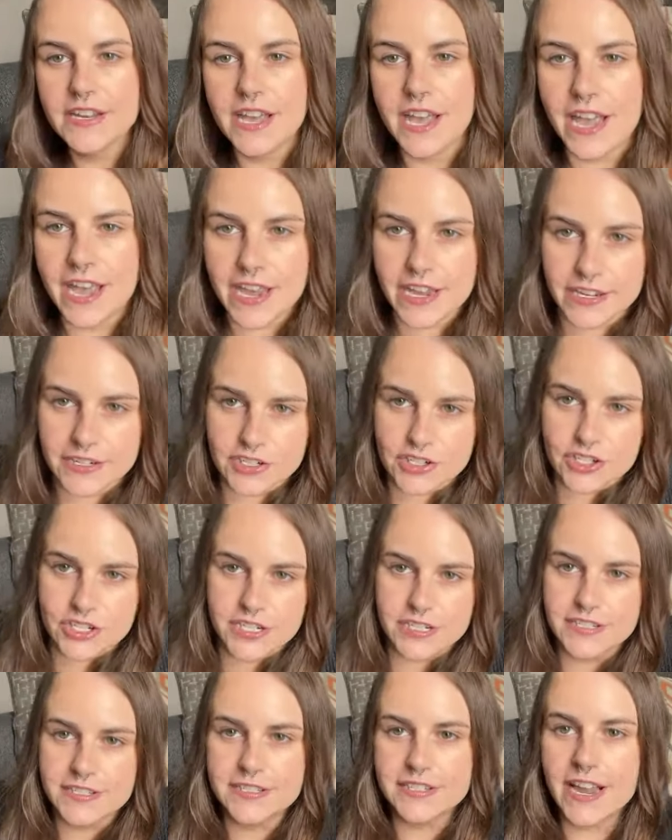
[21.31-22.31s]
and she
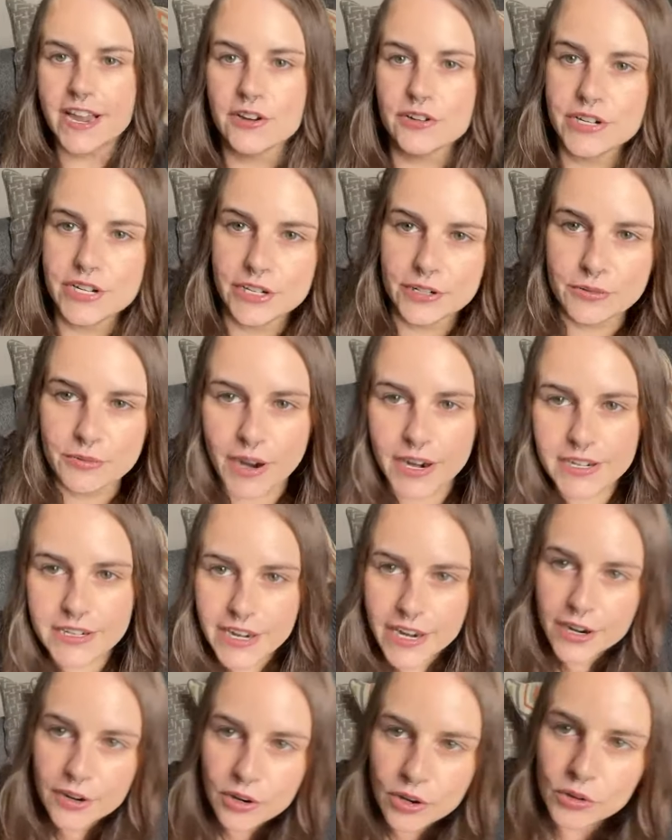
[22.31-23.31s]
is down here right
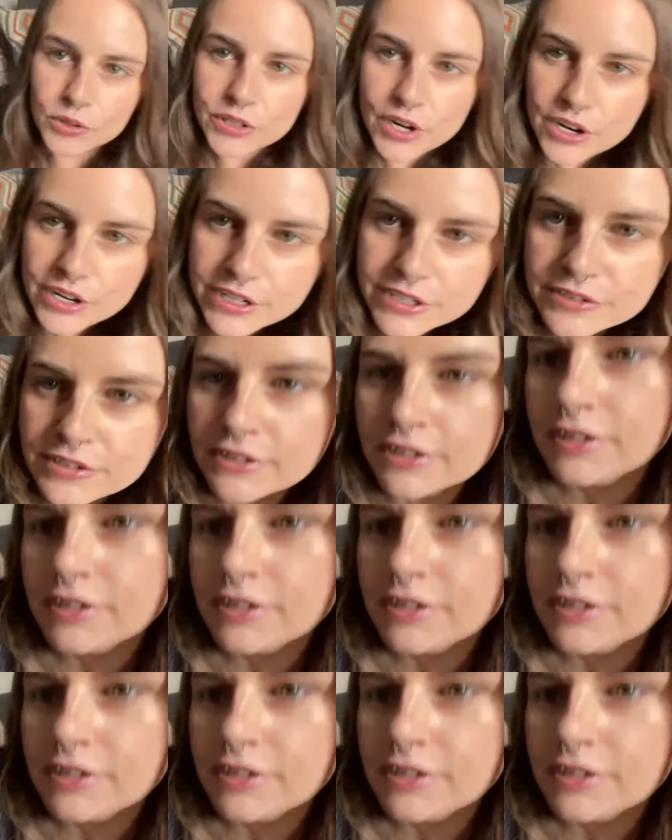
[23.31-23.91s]
now. Hold on.